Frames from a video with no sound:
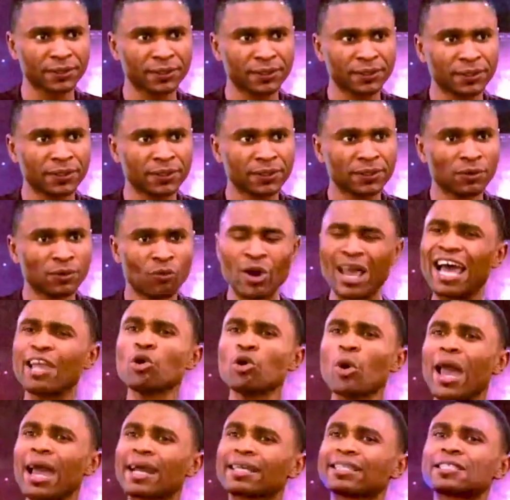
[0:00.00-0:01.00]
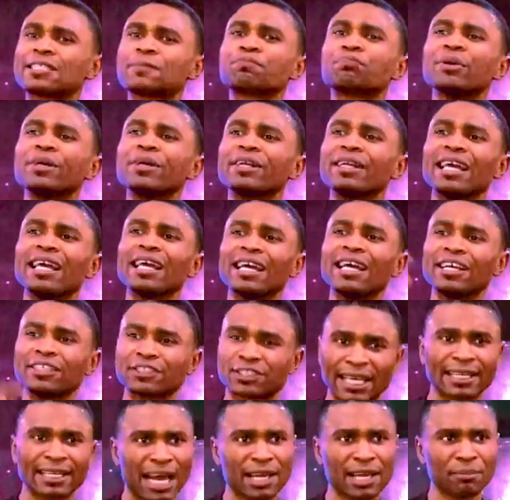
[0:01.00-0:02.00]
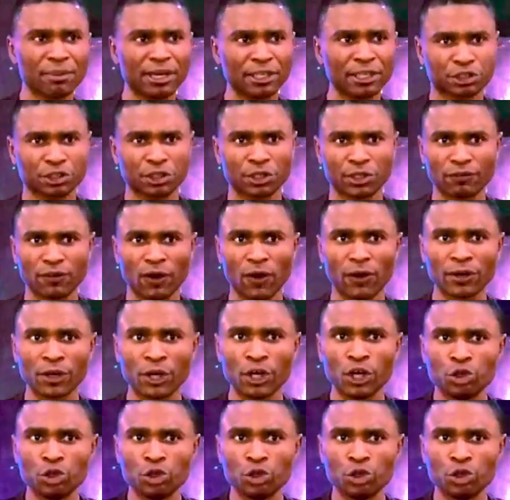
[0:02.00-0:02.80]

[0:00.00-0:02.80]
where you experience a dimension of God.